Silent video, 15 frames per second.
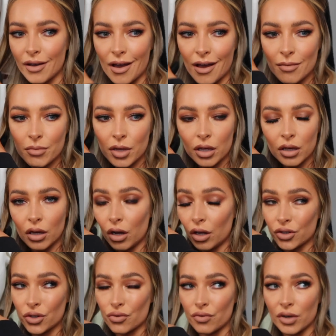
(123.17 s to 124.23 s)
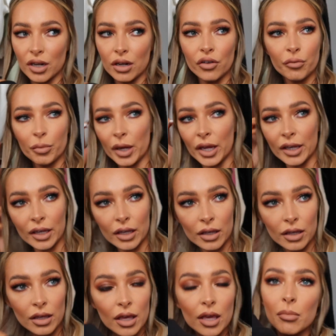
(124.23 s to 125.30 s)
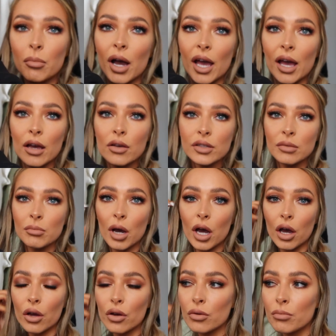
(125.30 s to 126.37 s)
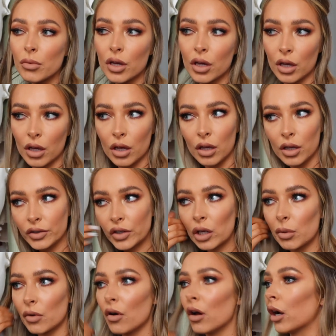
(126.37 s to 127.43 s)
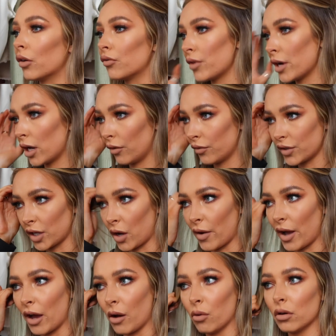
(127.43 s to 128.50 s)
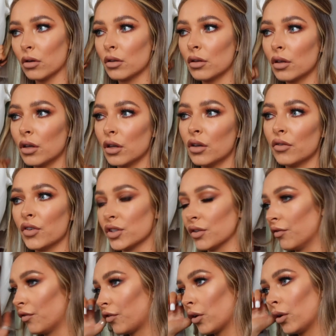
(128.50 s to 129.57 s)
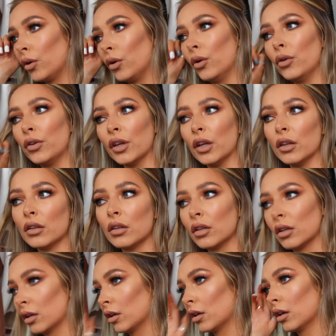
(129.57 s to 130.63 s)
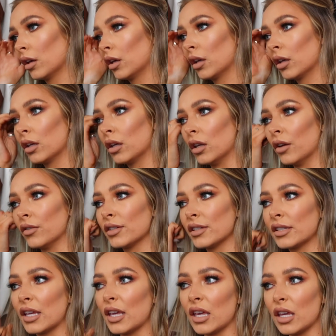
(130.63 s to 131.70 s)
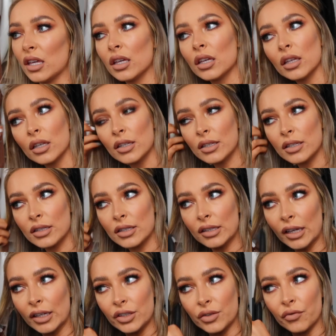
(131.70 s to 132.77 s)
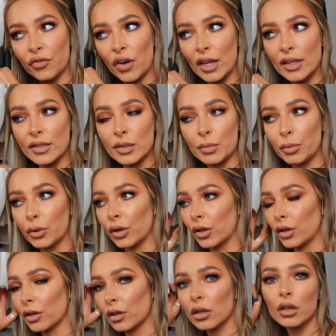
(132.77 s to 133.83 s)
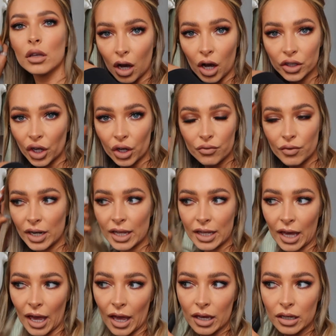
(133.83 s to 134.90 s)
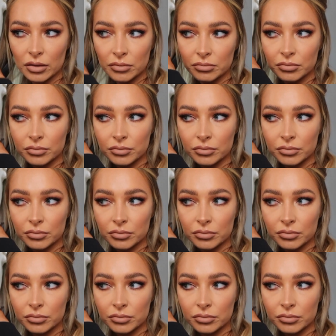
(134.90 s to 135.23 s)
I am. I just really love being in my house, in my home. Don't get me wrong, I really love to go out for some food and, you know, to see some friends, but I don't really get,